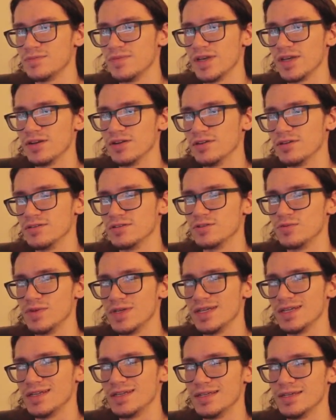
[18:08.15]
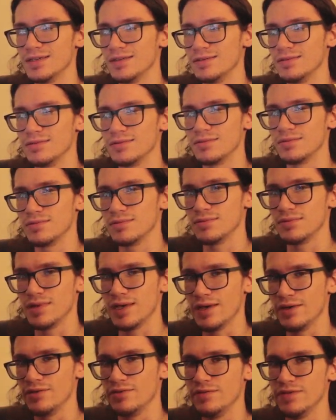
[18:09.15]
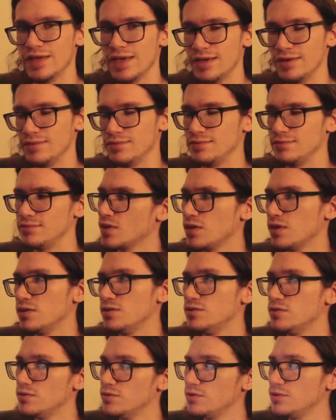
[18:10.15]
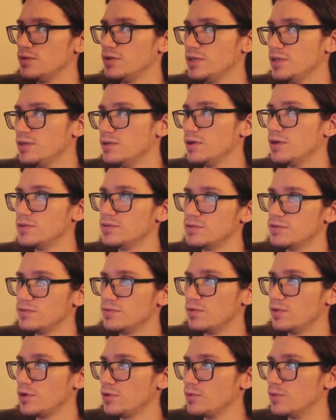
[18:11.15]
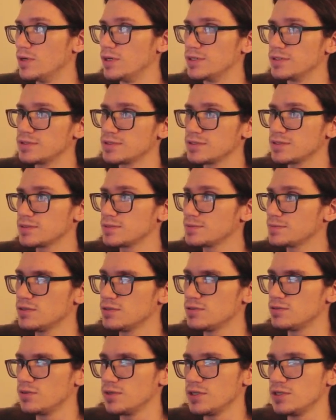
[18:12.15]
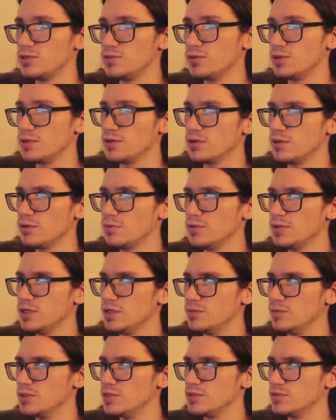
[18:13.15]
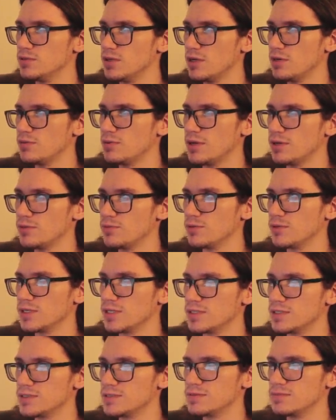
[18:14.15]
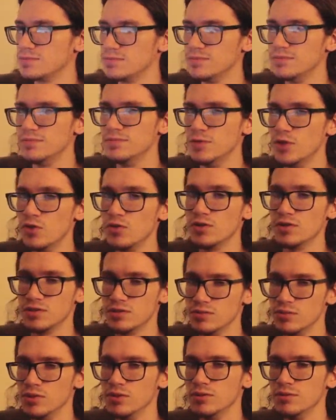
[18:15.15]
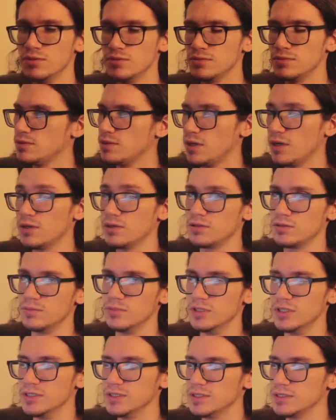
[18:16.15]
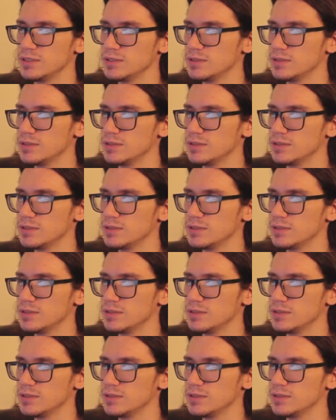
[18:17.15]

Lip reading: megahertz we can get out of that. 130 to 140 watts, 2200 RPM, which is right around where it gets noticeable audibly.